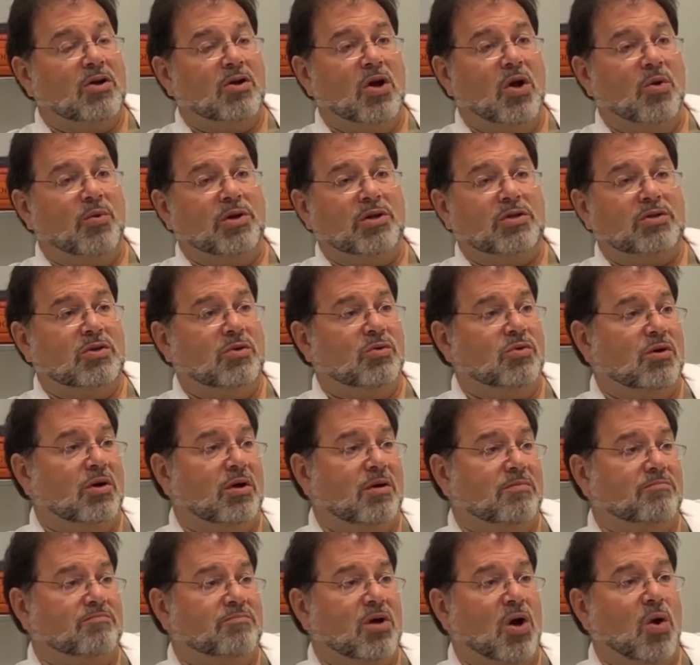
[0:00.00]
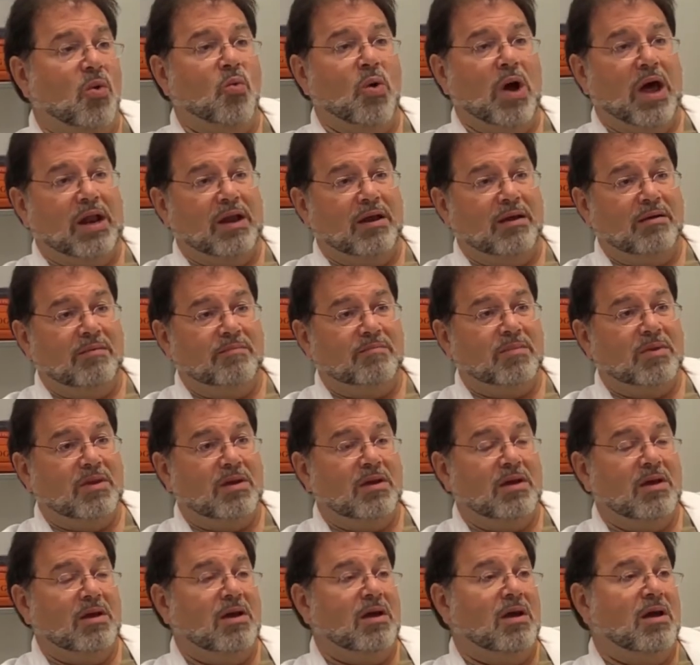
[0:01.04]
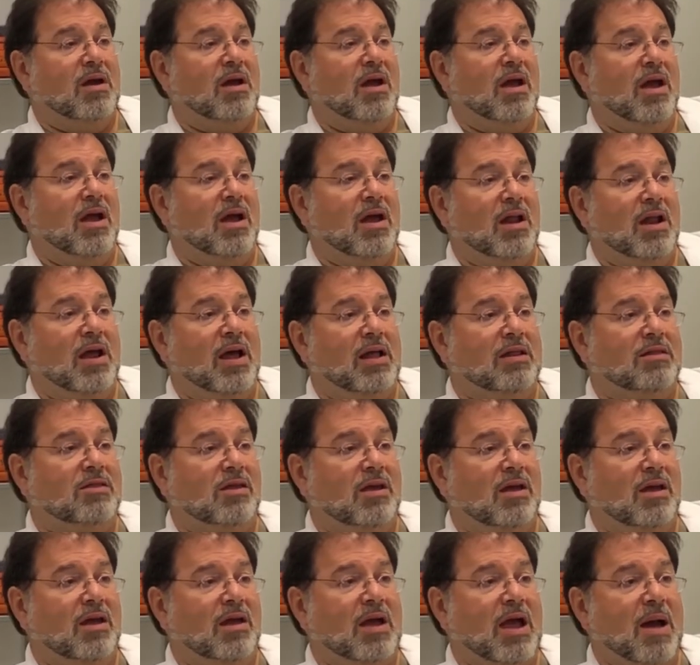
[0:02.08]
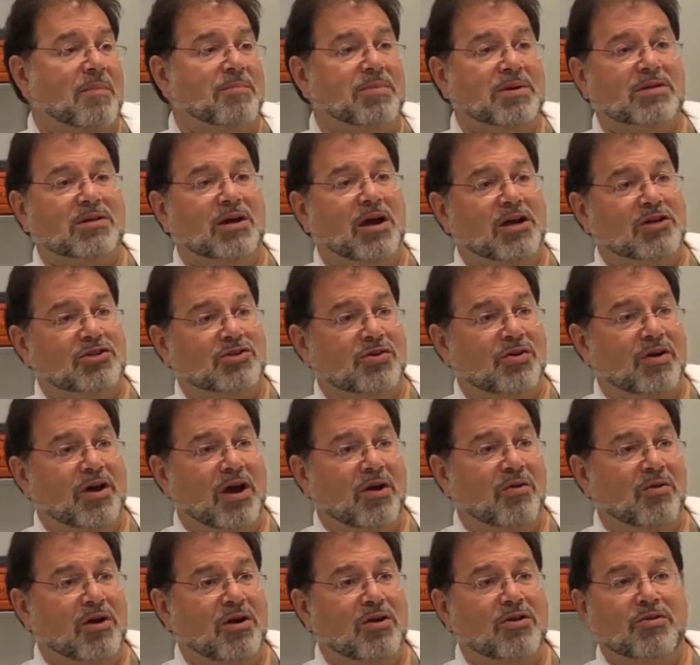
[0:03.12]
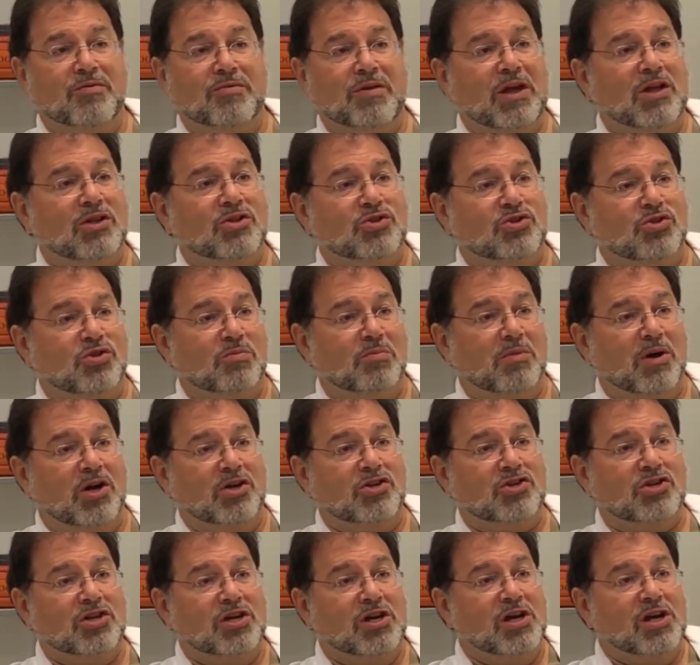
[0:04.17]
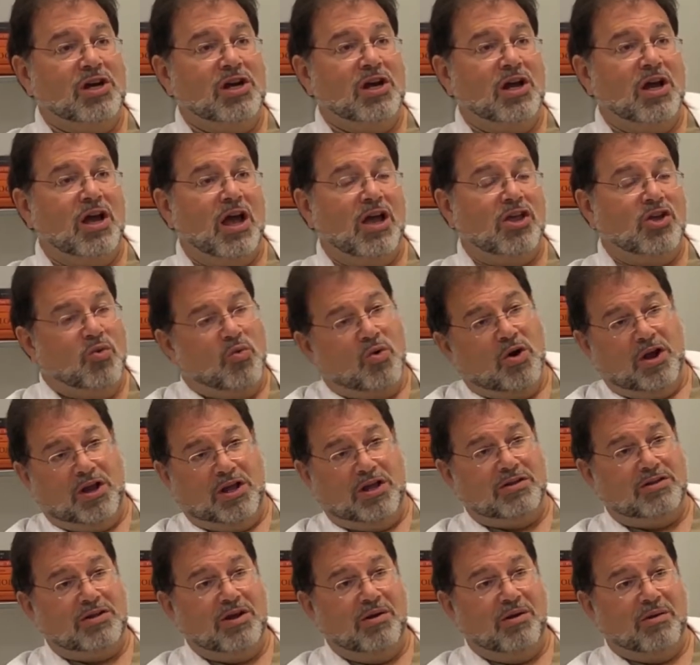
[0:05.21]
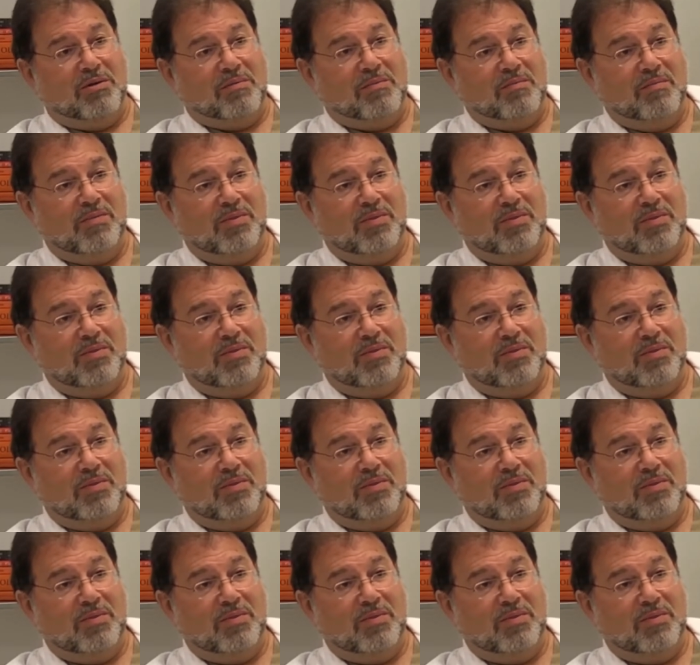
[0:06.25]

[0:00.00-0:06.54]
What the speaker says: going to a wedding, and at the appetizer area you've eaten too much and you want to eat dinner.